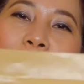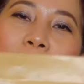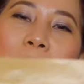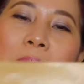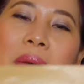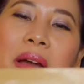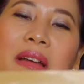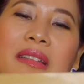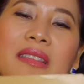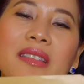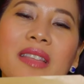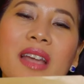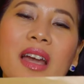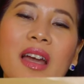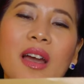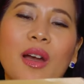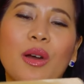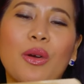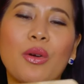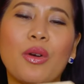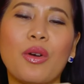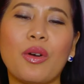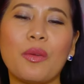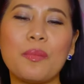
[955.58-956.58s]

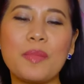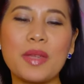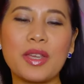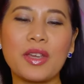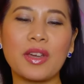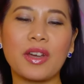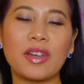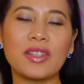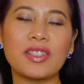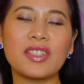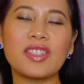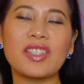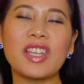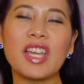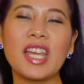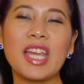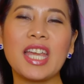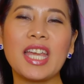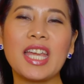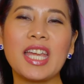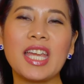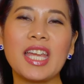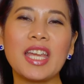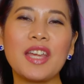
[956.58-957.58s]
Napapakanta ako because
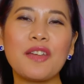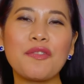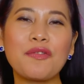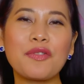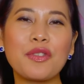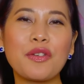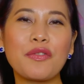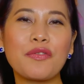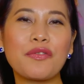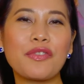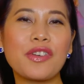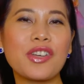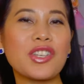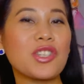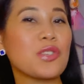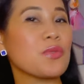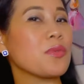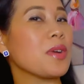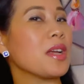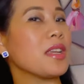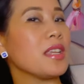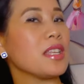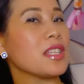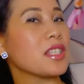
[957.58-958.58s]
if the first
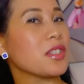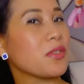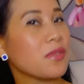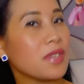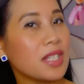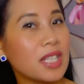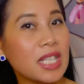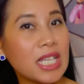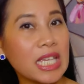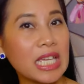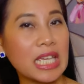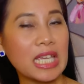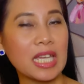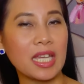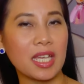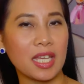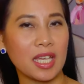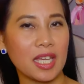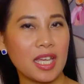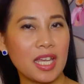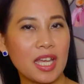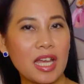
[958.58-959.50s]
one is really